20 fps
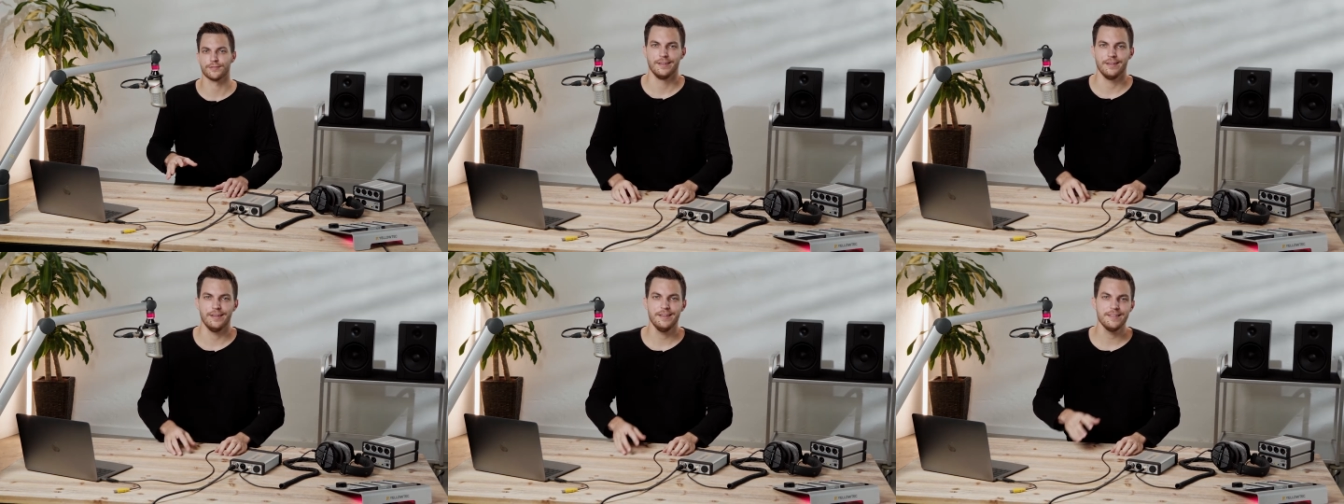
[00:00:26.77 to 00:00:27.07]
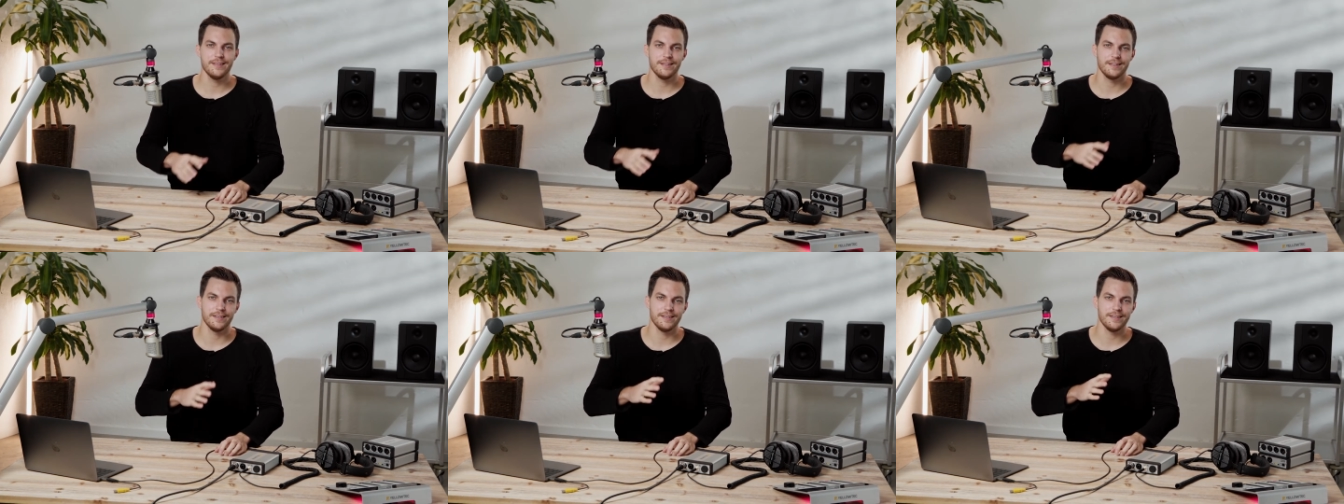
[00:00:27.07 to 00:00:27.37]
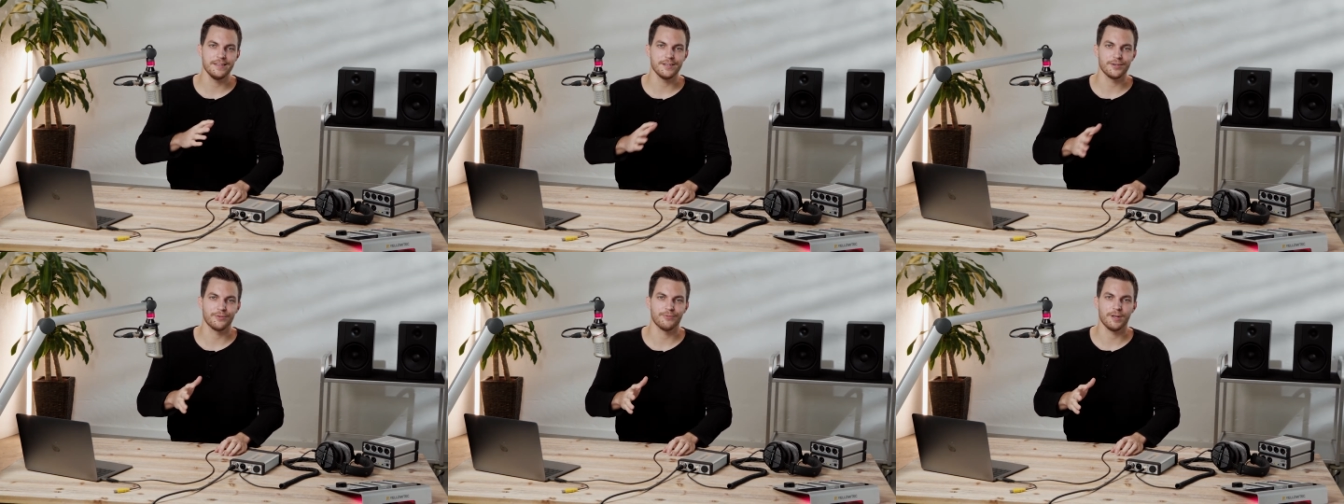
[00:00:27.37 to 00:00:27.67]
Easily
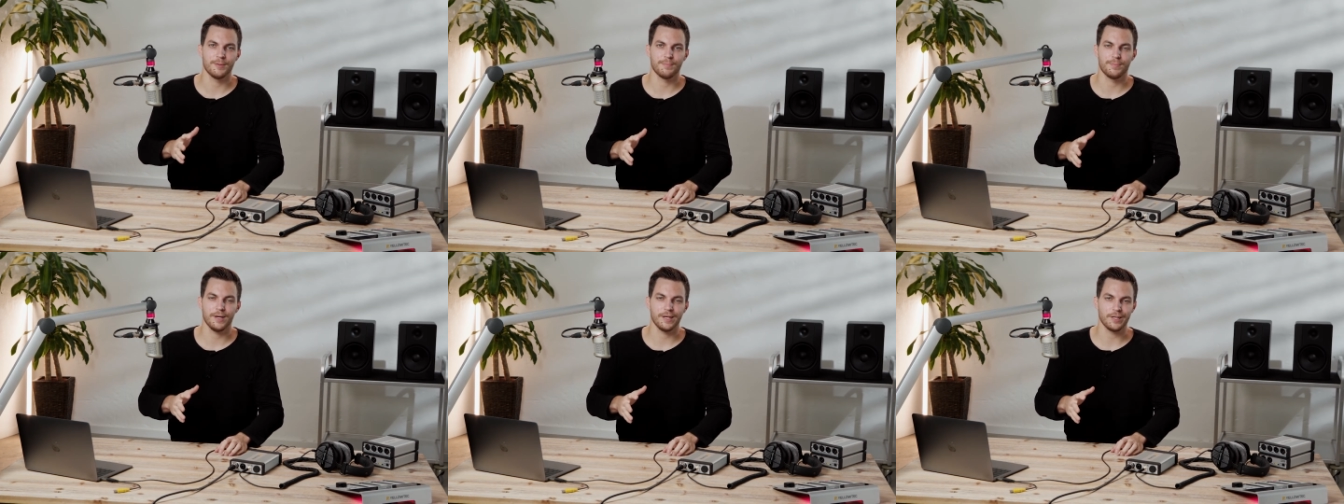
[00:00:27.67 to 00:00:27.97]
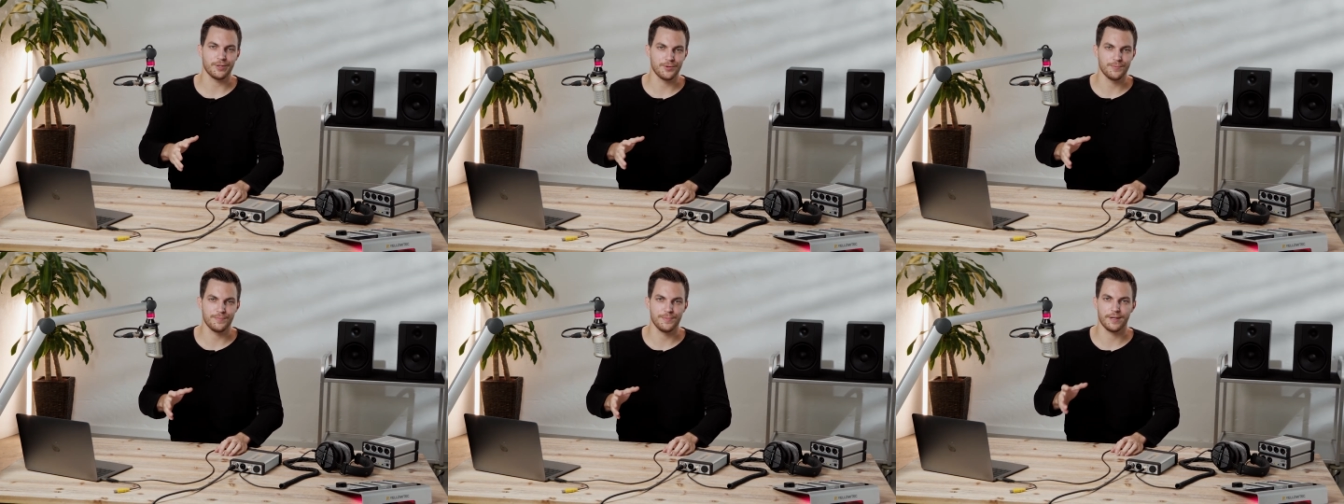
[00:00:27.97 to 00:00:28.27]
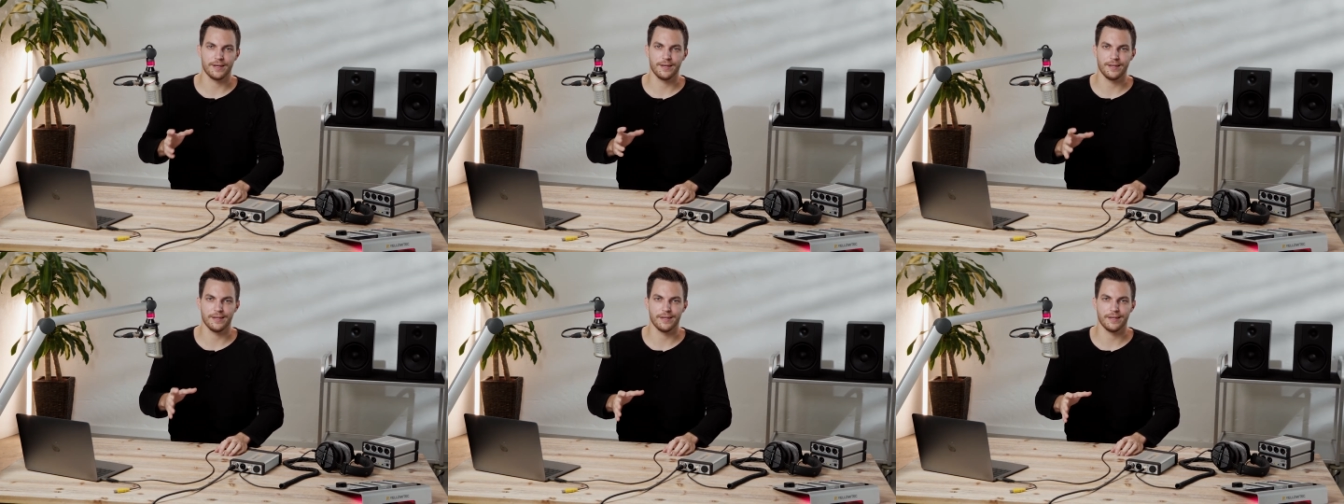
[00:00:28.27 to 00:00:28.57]
integrate PUC2
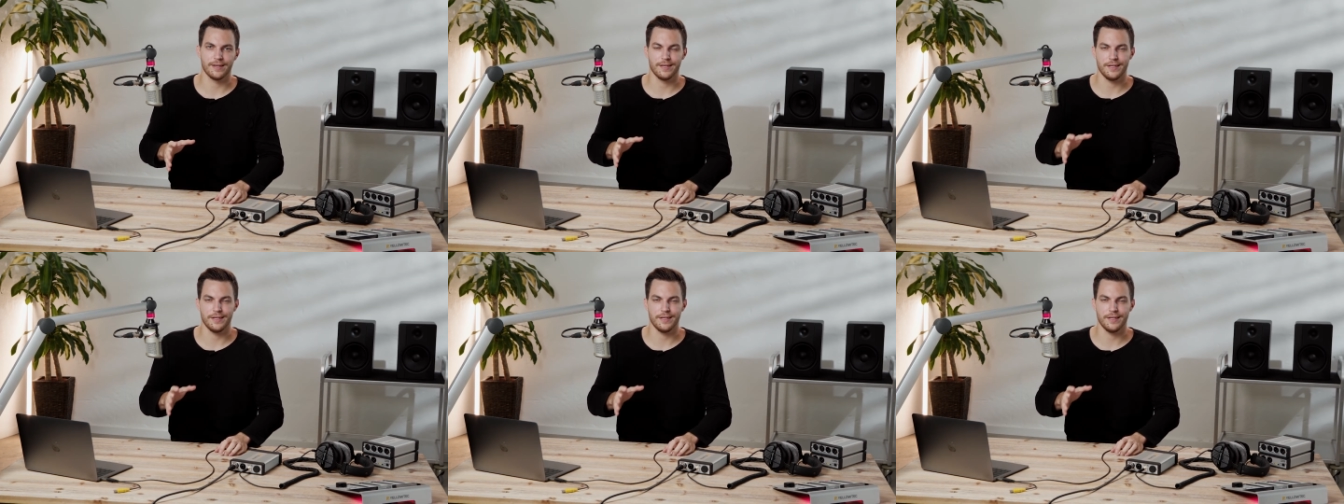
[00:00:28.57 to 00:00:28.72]
Mic LEA